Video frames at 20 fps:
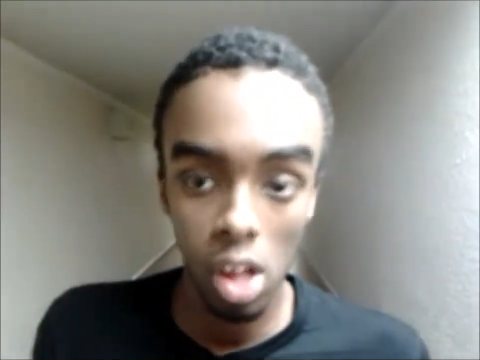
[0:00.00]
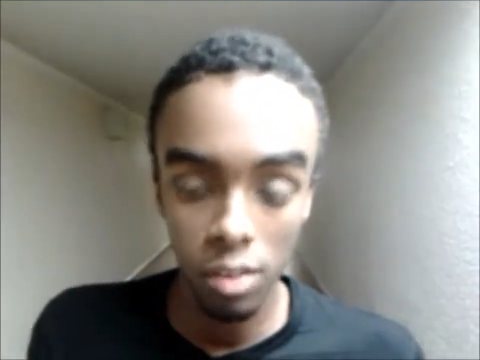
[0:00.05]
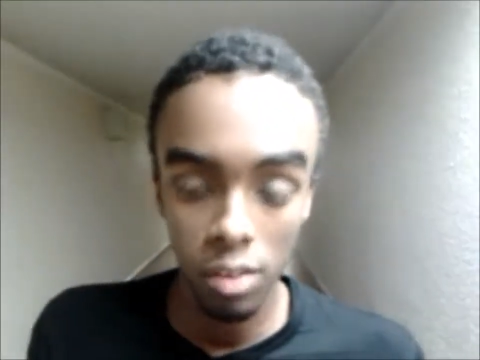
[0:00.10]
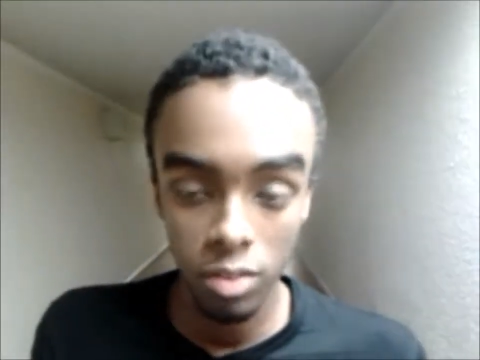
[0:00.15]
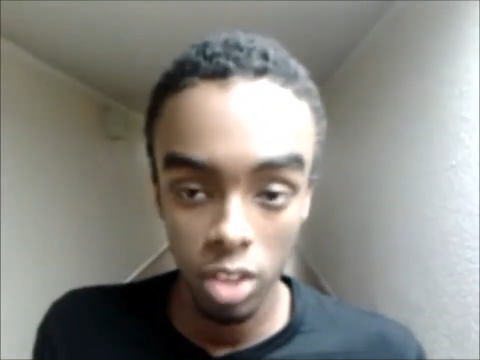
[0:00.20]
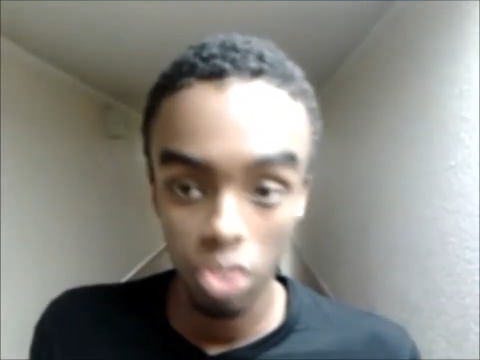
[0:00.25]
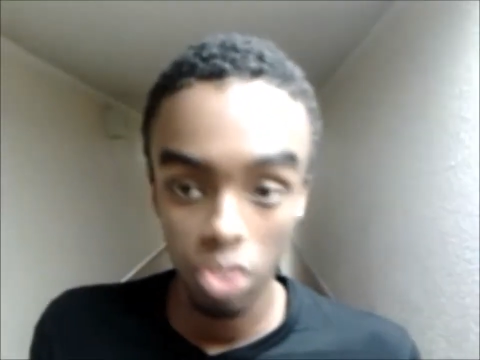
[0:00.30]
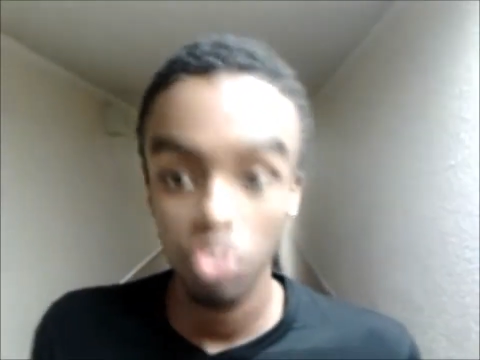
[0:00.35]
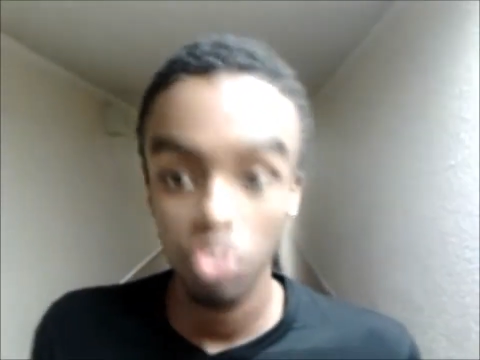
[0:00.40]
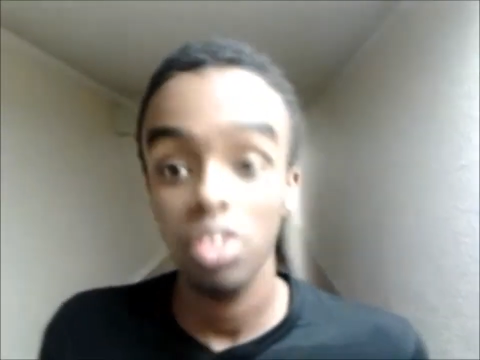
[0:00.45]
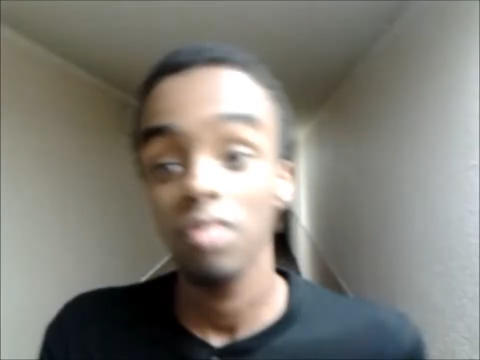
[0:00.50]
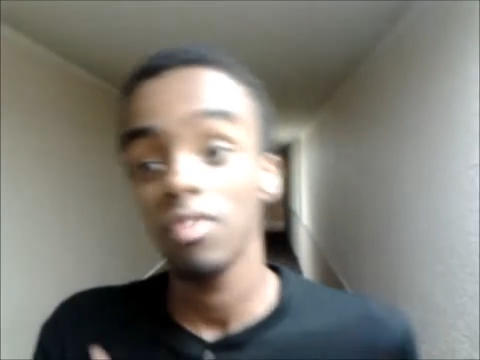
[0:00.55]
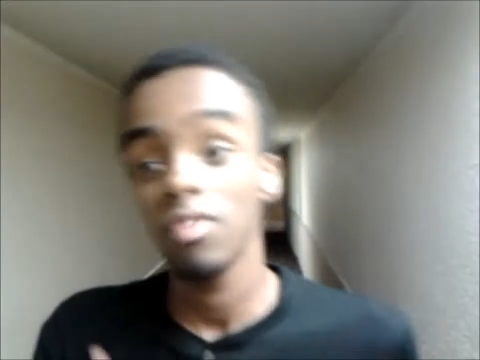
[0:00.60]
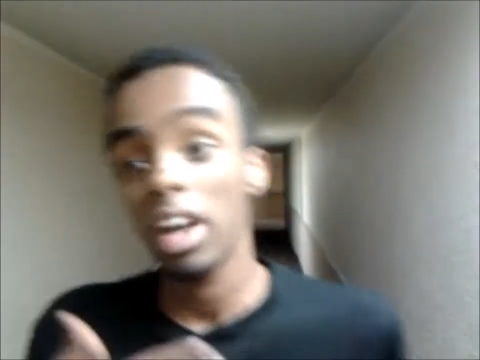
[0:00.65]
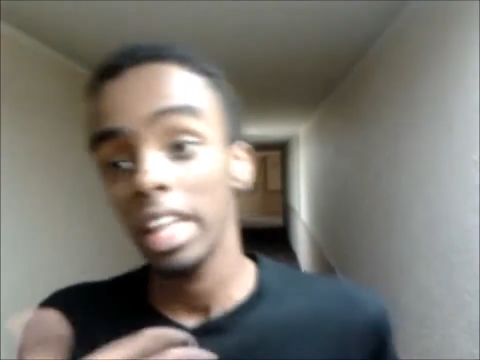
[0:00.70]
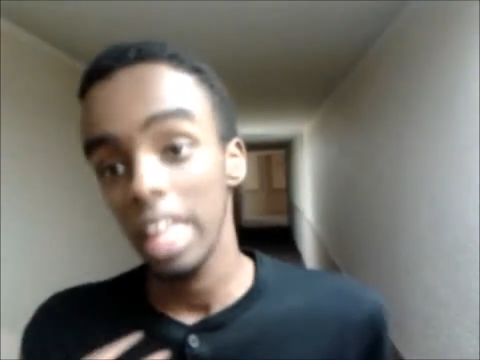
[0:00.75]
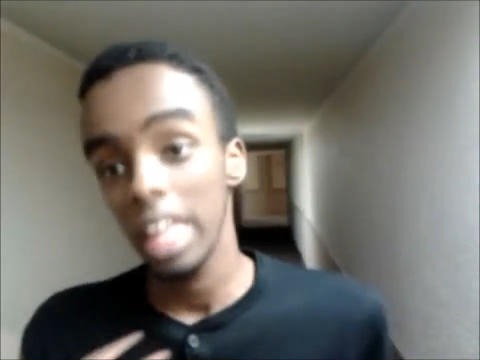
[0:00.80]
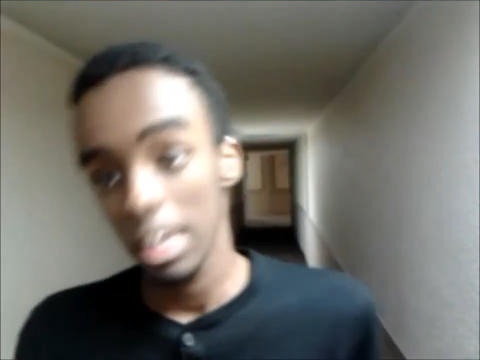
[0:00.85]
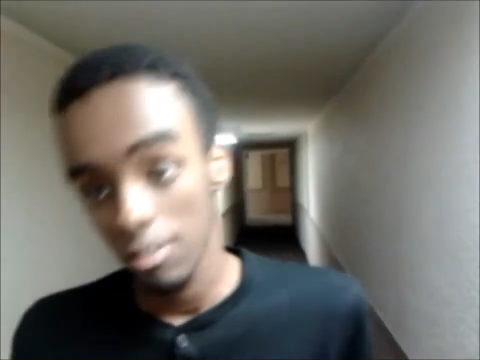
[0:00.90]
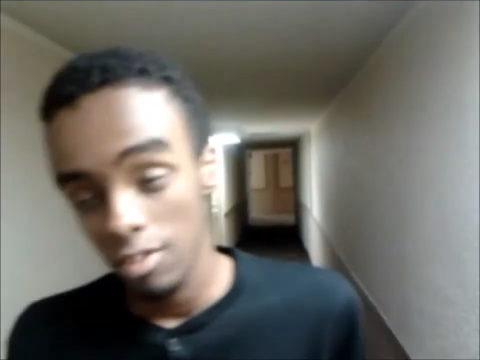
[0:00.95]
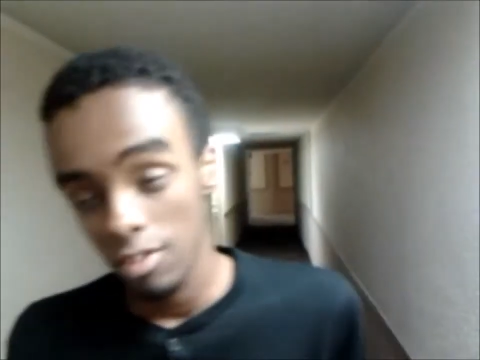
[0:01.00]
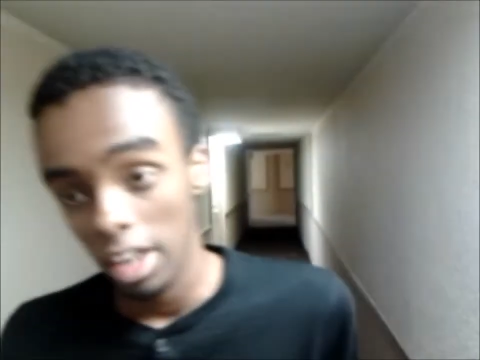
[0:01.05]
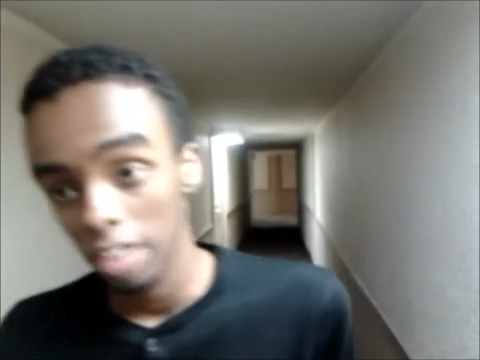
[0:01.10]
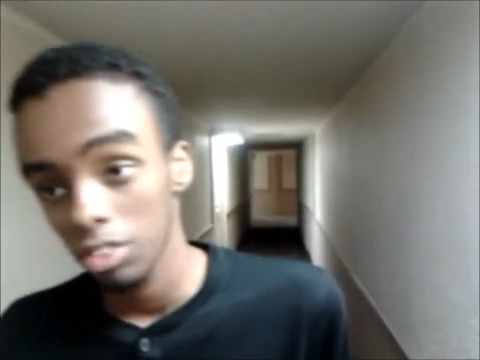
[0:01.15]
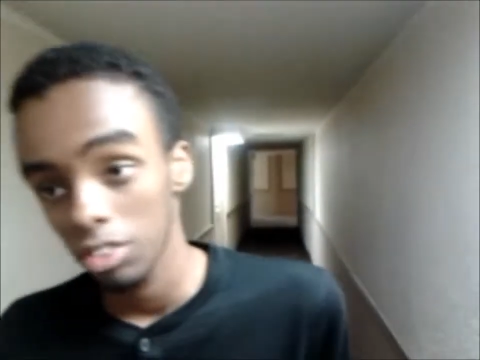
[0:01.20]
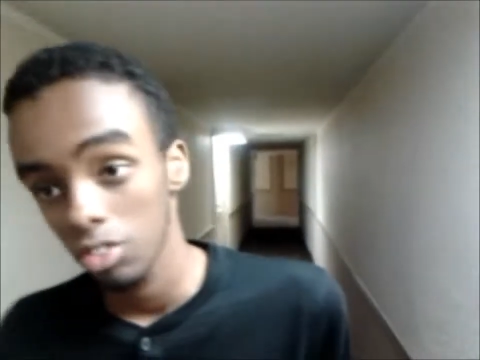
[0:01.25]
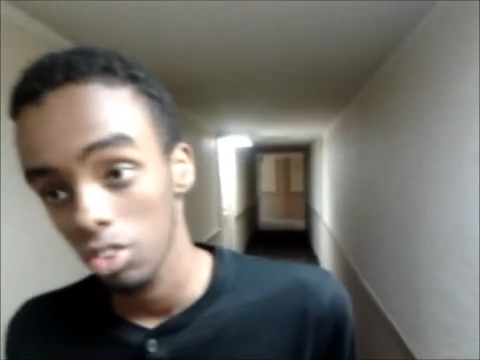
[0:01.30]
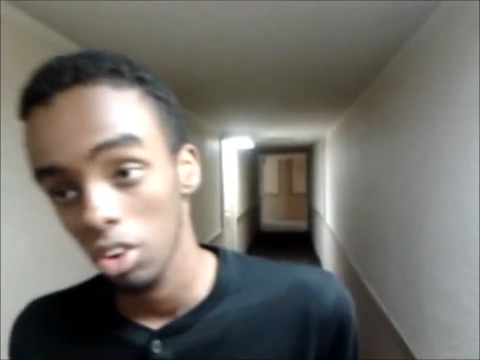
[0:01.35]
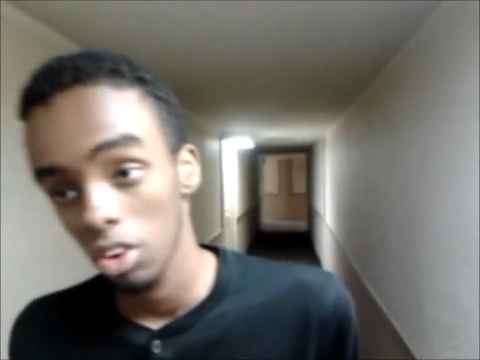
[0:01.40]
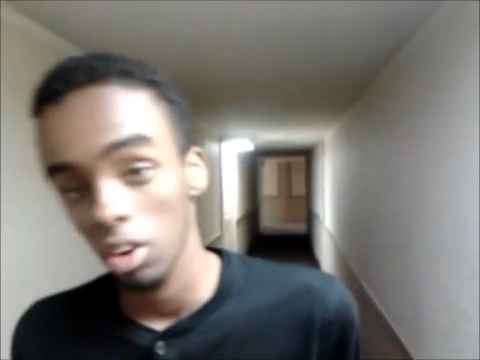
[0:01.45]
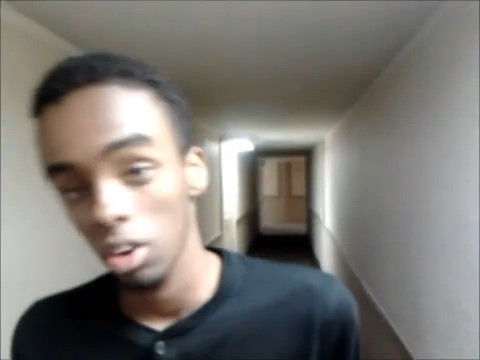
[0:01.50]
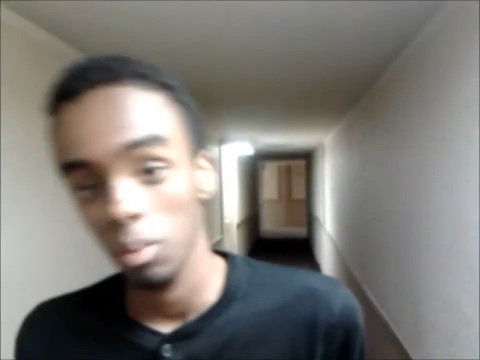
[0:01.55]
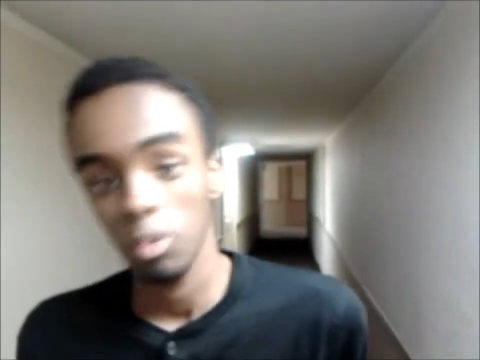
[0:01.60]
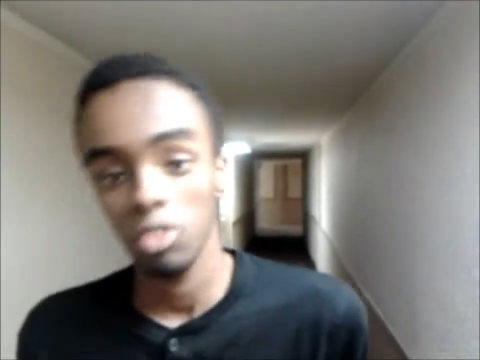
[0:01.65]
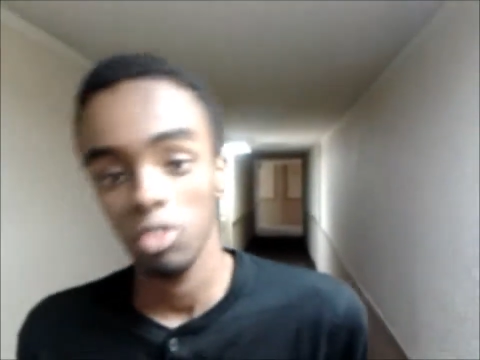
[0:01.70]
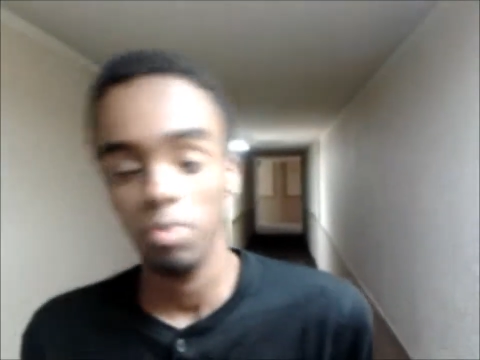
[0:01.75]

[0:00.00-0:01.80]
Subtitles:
conflicts, it finally affected her,